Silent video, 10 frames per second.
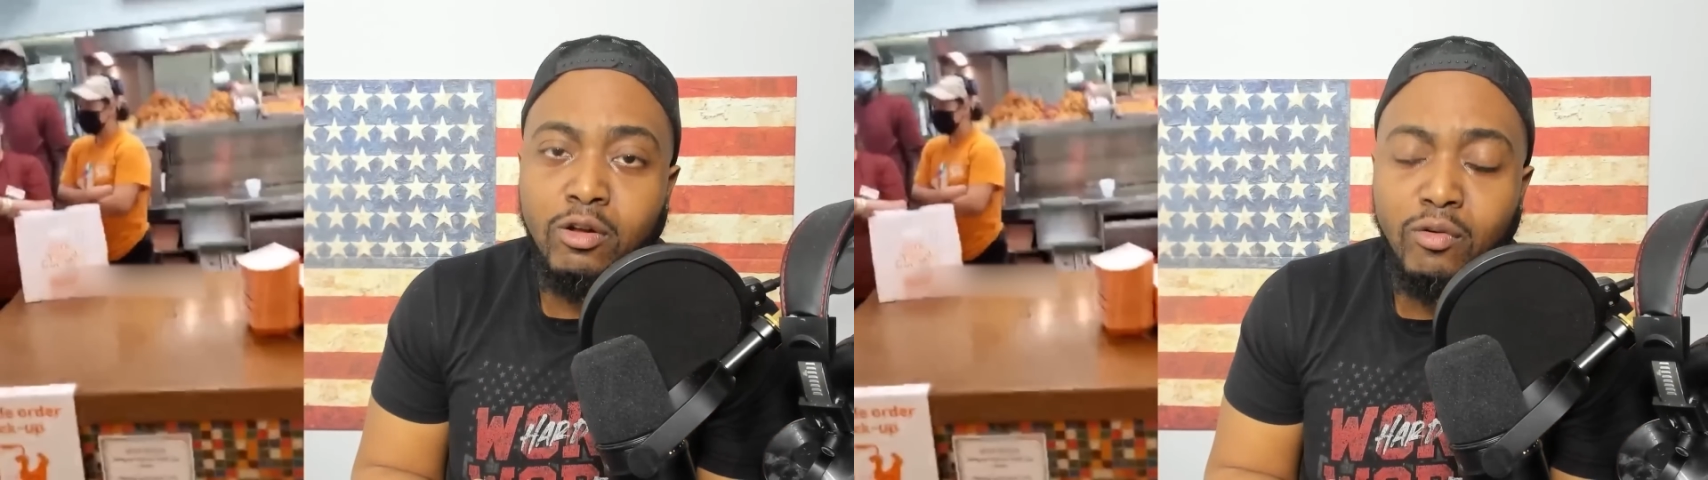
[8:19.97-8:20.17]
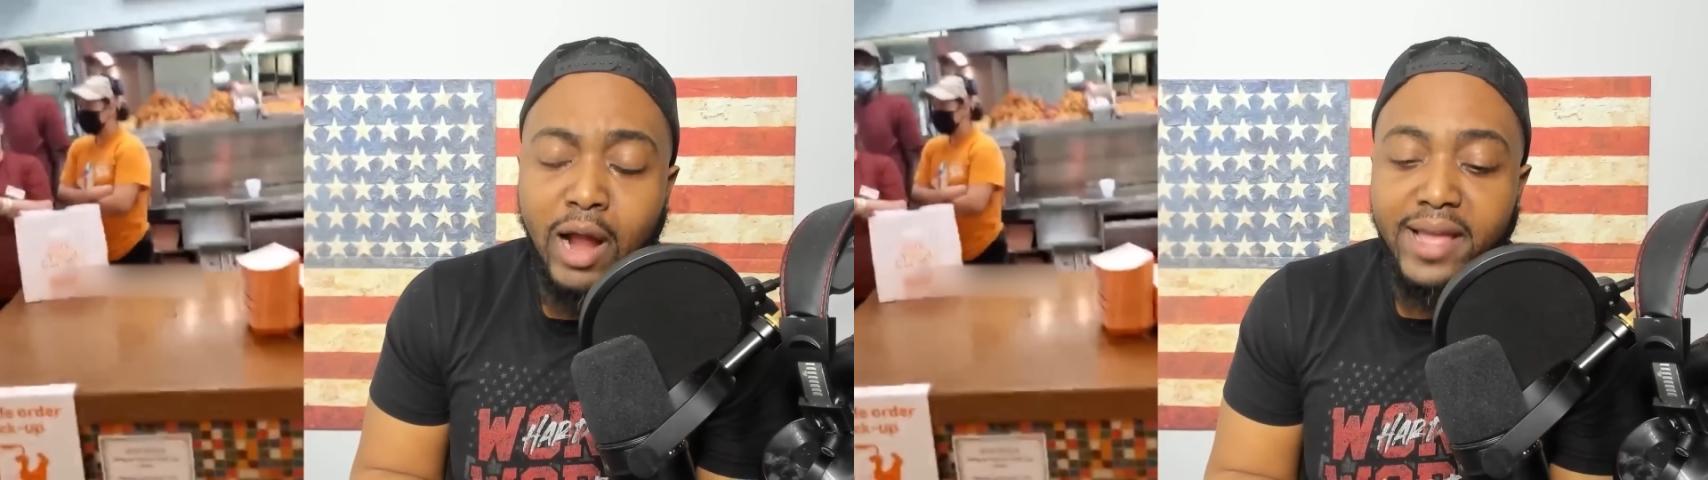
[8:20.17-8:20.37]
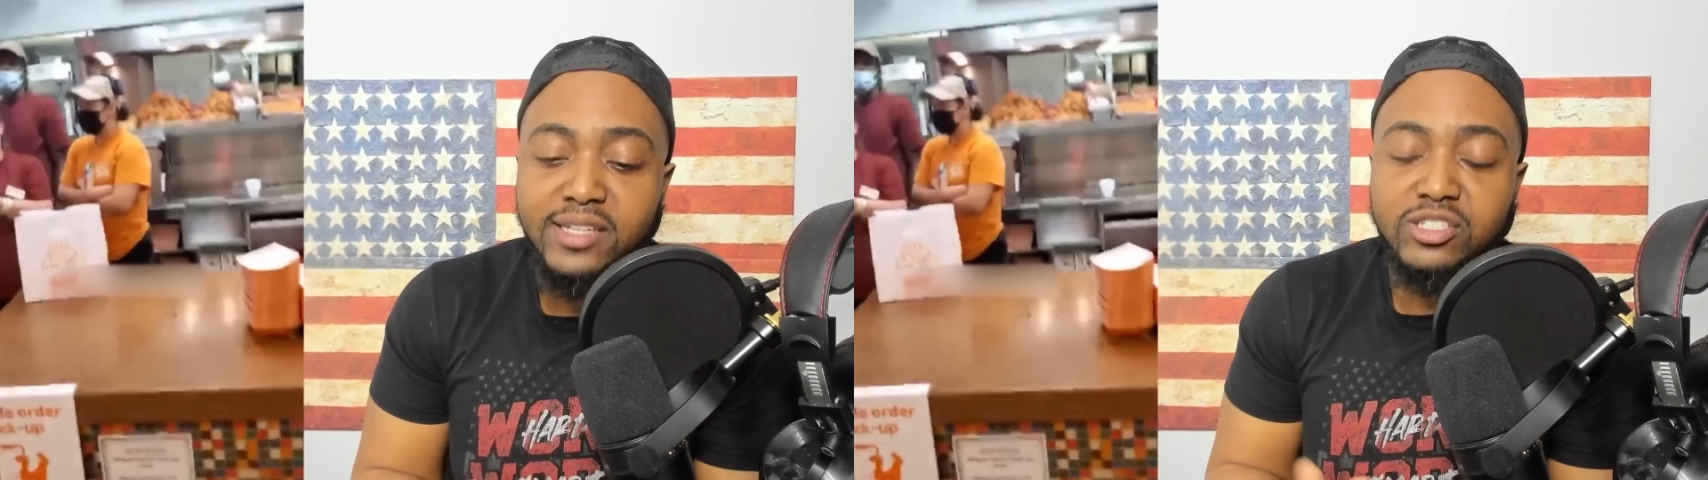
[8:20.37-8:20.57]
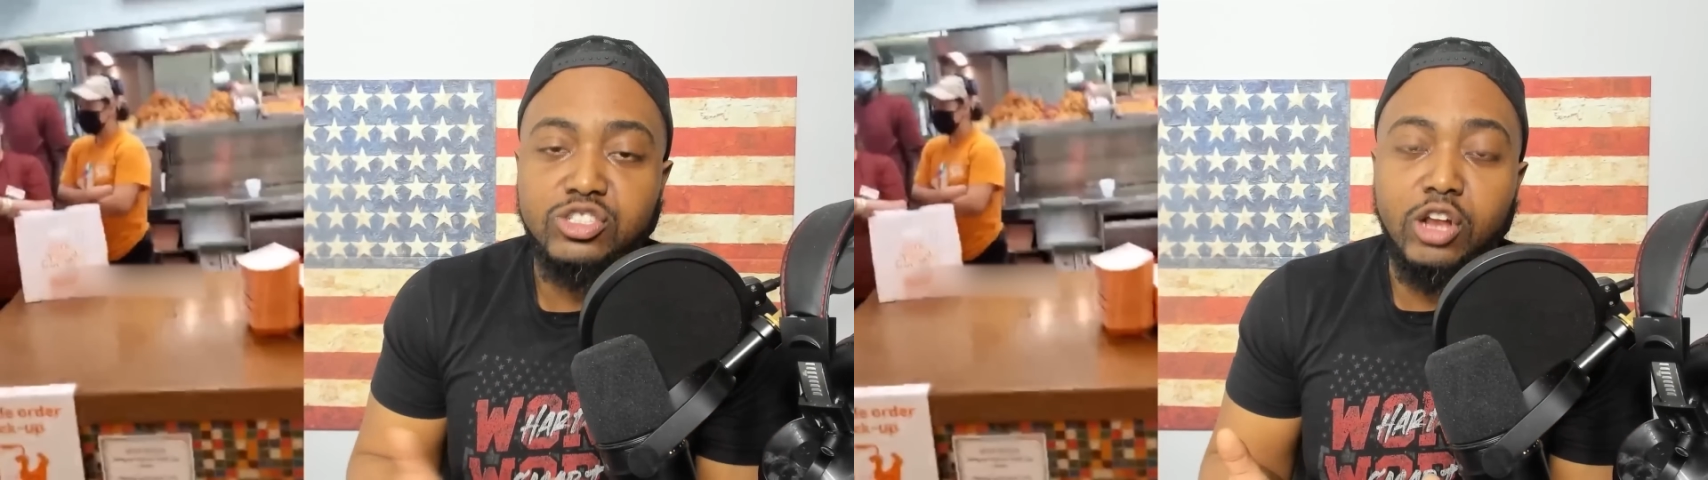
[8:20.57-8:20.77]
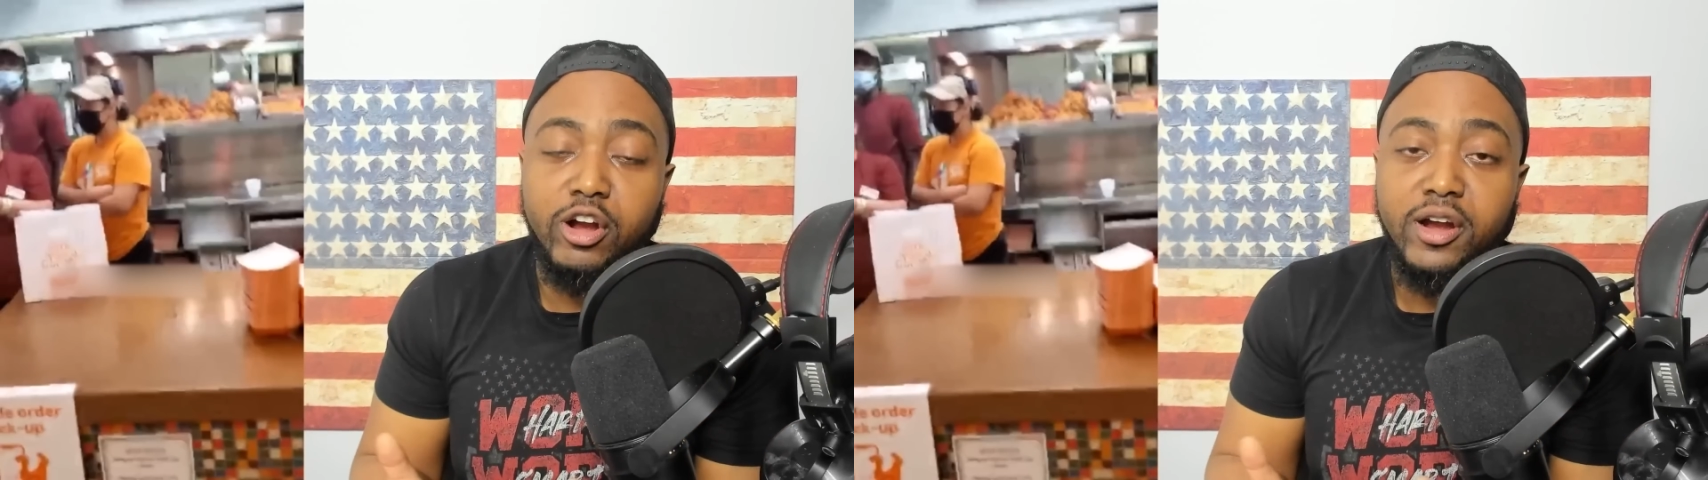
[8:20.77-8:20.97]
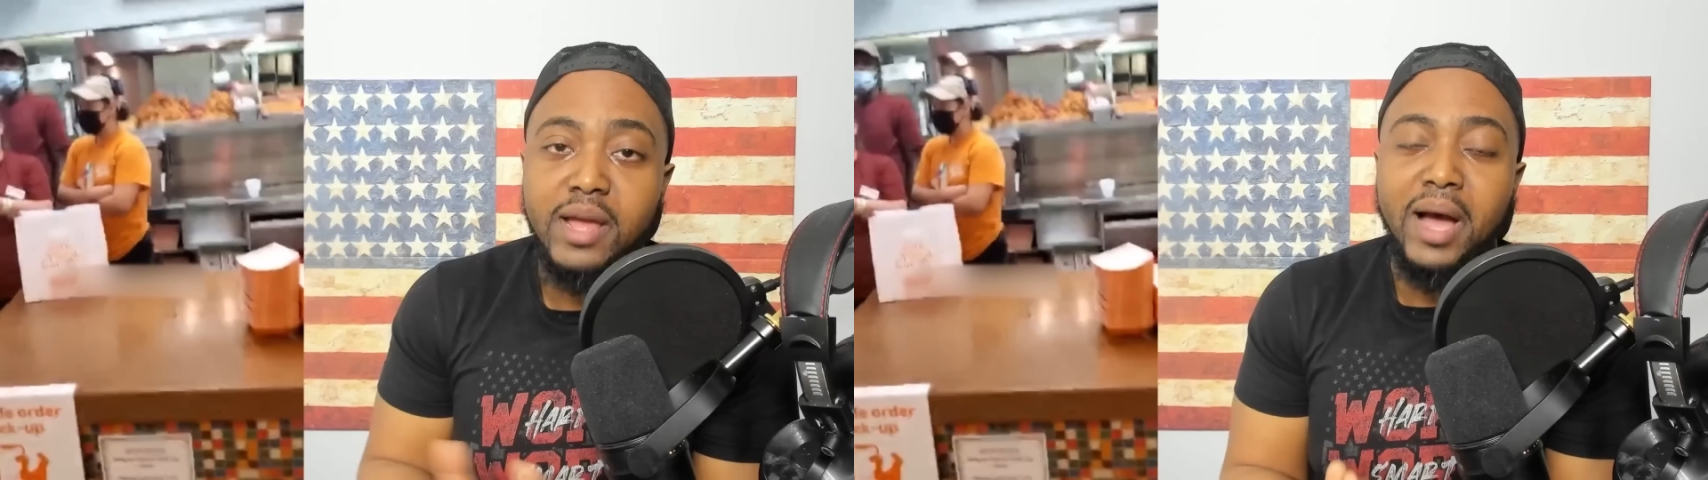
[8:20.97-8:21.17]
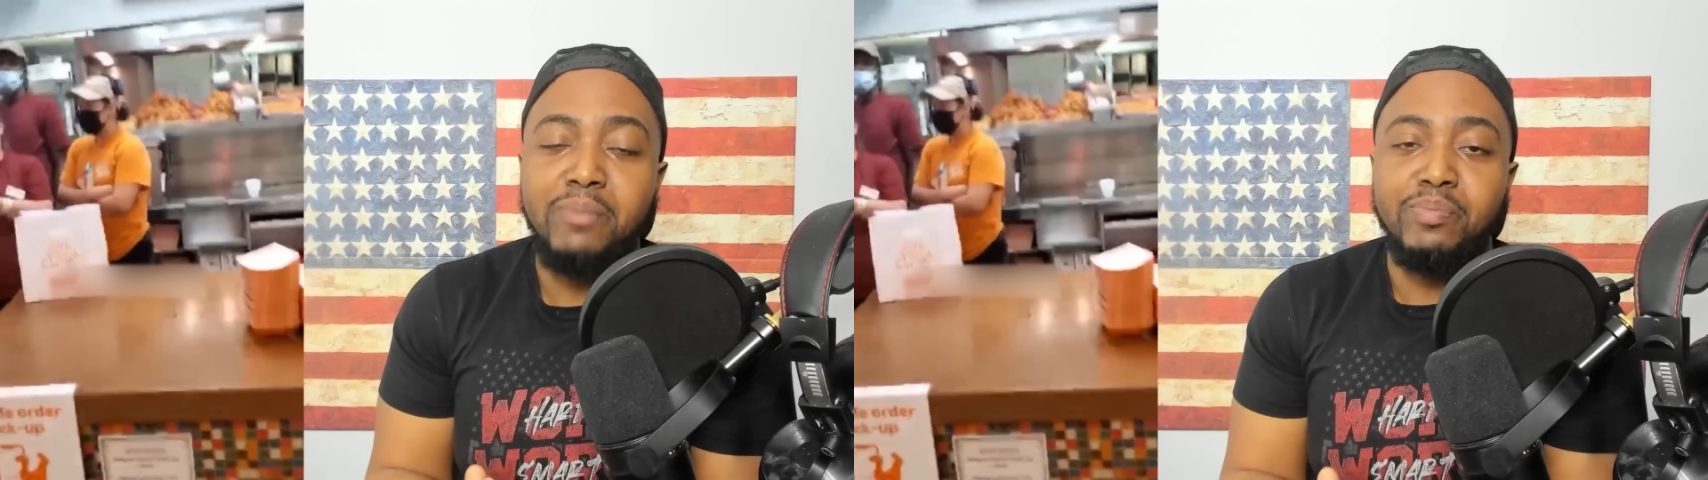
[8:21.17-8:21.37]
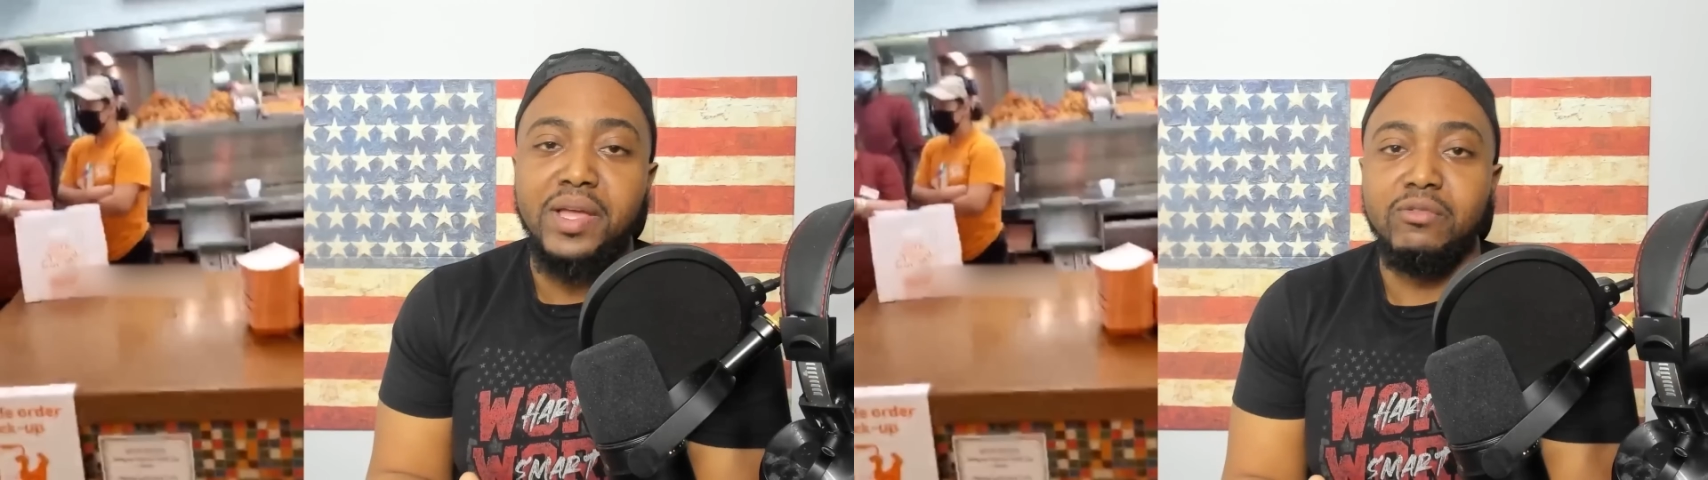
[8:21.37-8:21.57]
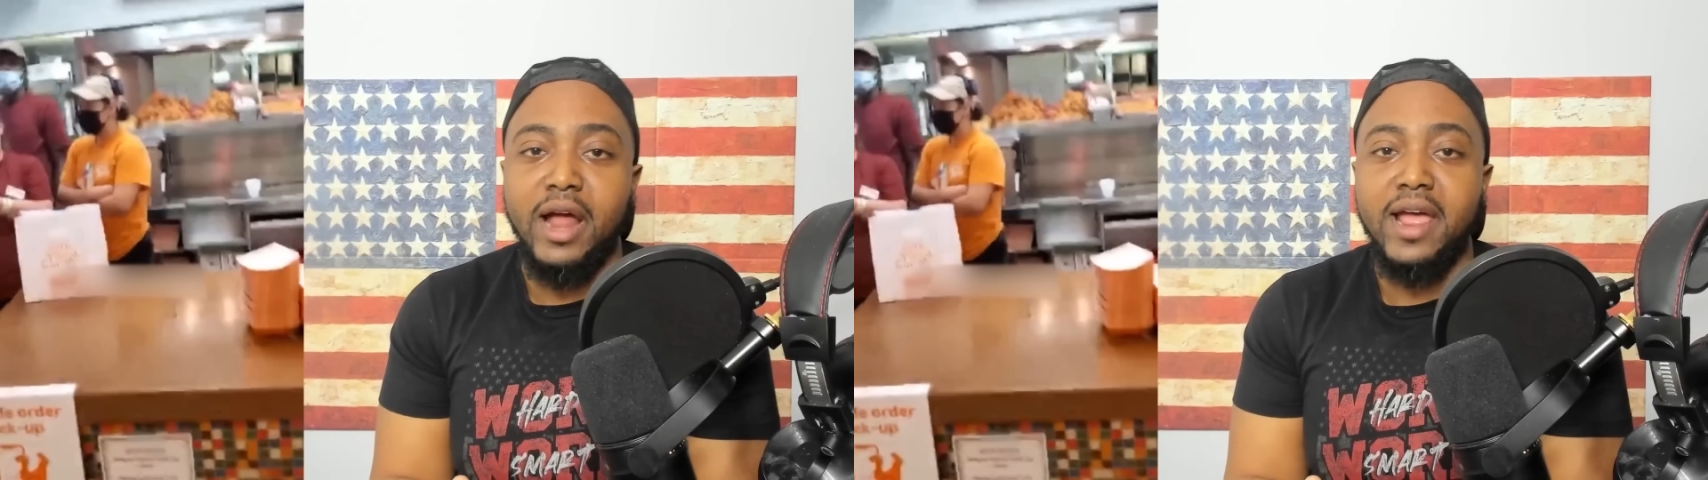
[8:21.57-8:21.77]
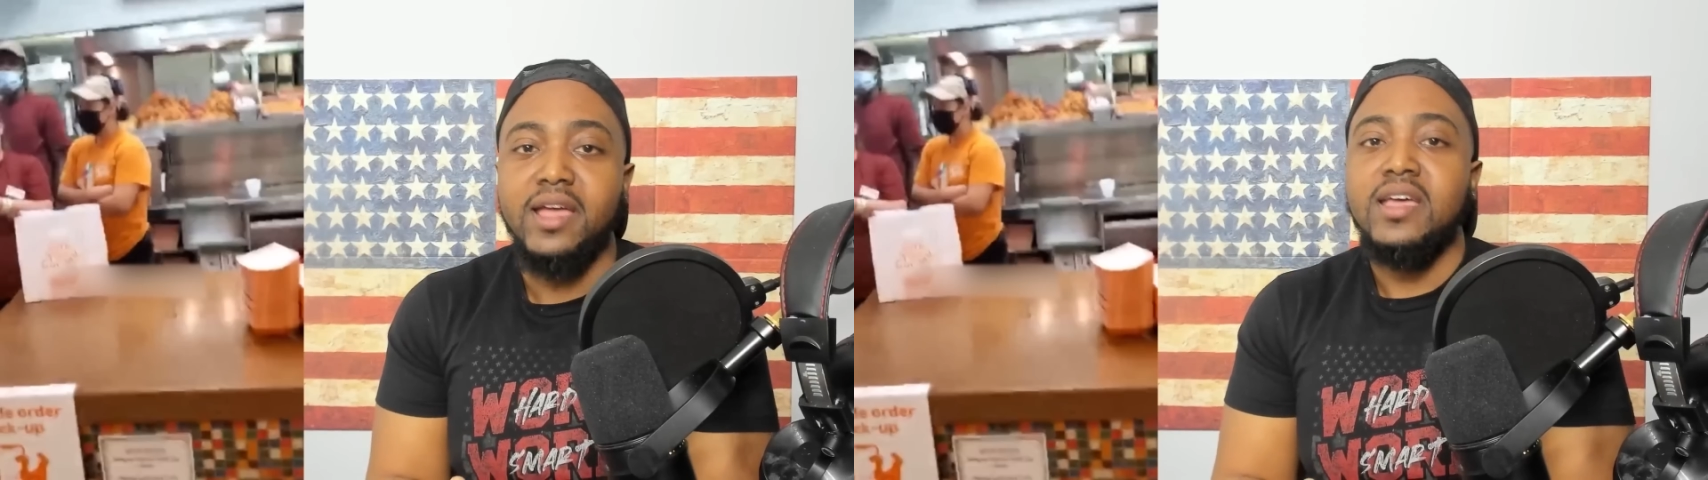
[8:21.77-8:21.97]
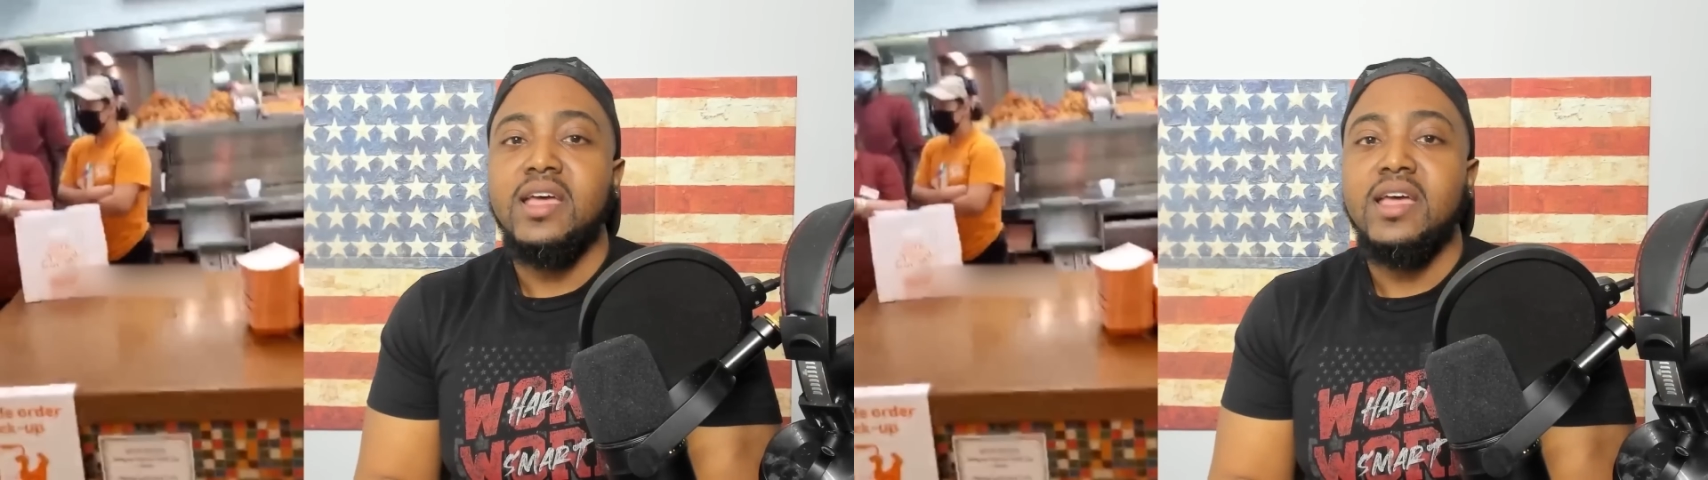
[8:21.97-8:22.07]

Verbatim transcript: right, is a slur in my opinion, right?